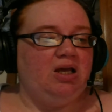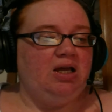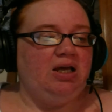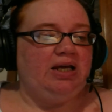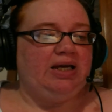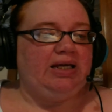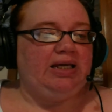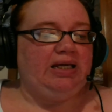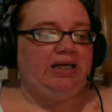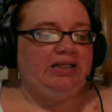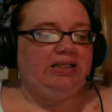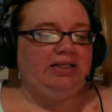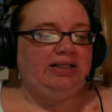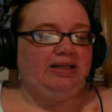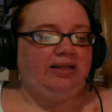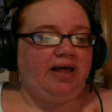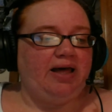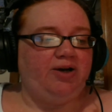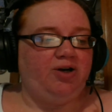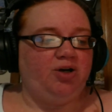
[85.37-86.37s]
He ends the
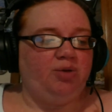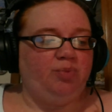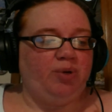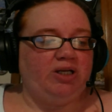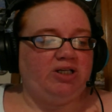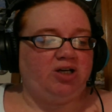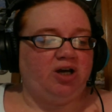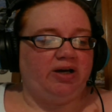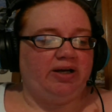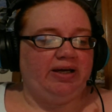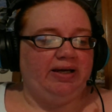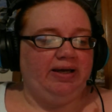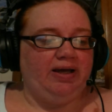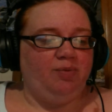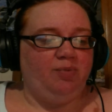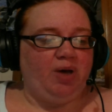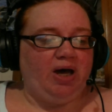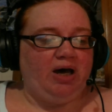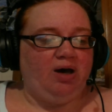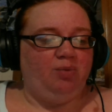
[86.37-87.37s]
letter by talking
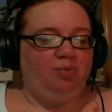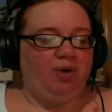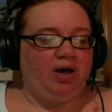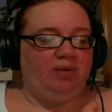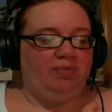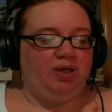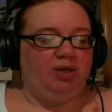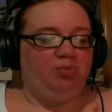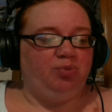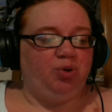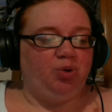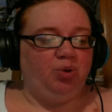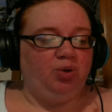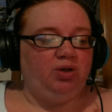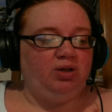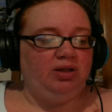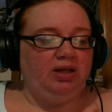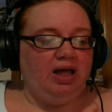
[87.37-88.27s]
about Bobby Poole.